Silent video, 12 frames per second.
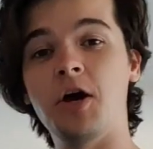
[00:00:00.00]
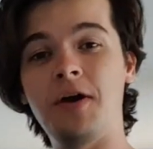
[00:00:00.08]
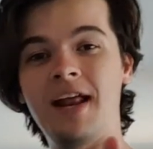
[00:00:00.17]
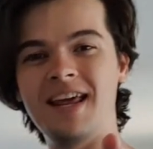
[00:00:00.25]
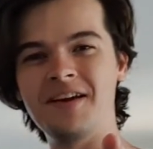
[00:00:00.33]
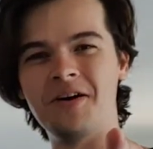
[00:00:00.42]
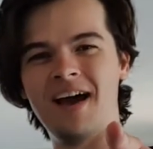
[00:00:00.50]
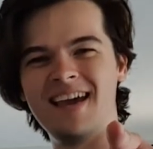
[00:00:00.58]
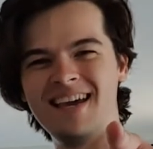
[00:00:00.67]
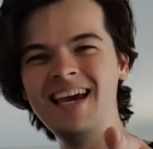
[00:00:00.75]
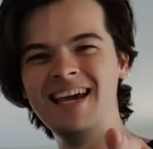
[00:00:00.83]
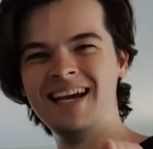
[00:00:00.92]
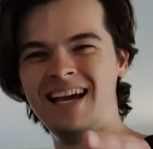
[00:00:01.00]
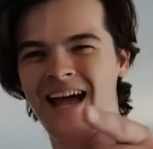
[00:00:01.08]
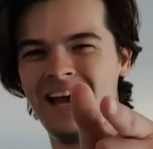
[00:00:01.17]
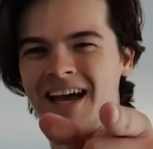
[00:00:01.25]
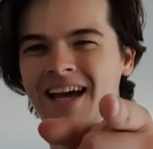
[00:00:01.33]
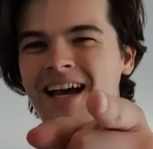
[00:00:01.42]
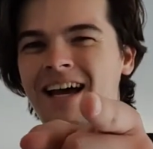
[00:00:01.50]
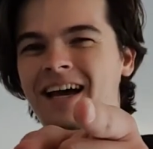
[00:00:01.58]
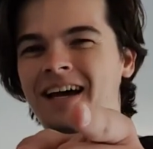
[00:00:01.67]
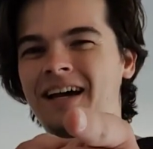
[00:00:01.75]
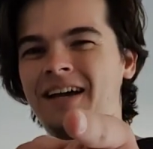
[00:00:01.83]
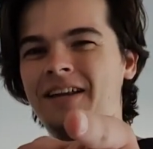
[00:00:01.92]
anyway,
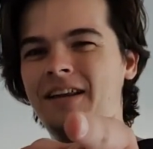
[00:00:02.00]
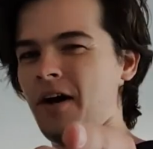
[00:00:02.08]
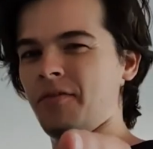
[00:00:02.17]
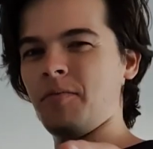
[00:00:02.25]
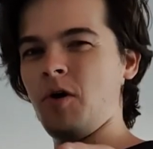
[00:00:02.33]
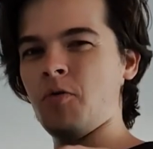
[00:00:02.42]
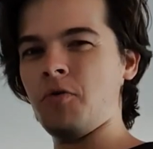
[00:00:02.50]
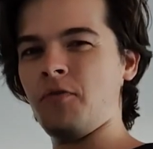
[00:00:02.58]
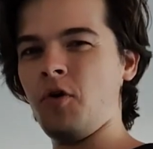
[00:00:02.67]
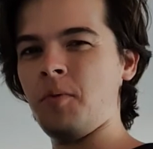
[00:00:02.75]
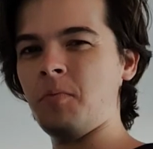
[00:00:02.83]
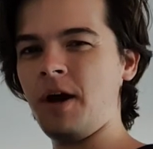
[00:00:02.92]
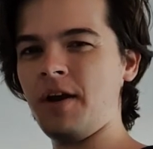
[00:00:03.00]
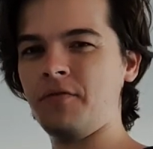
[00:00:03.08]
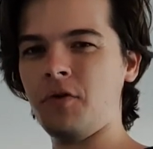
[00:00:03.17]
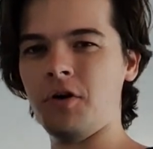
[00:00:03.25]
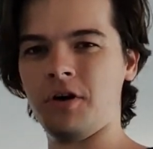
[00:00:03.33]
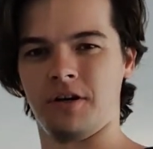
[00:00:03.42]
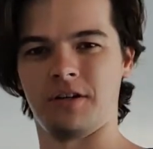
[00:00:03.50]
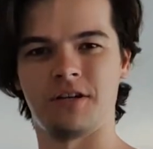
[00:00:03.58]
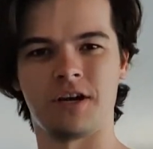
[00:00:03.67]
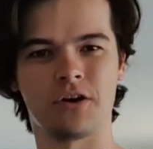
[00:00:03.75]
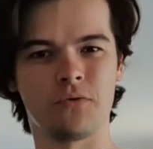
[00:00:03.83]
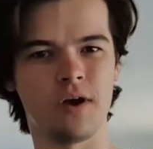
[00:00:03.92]
now for the moment we've all been waiting for,
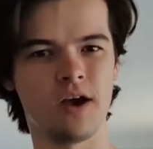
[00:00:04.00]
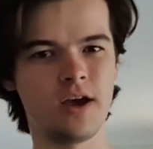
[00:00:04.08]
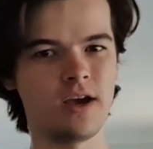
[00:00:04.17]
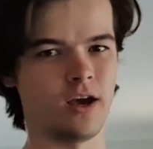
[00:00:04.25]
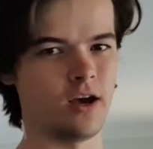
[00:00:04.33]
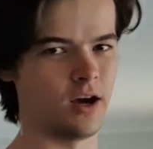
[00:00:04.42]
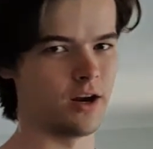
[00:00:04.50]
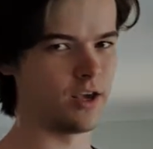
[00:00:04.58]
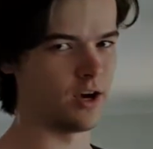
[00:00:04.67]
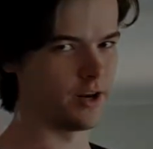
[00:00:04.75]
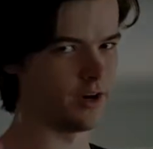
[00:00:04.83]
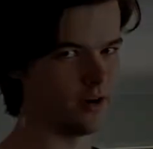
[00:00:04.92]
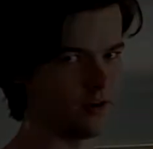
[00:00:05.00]
take it away, Haryana.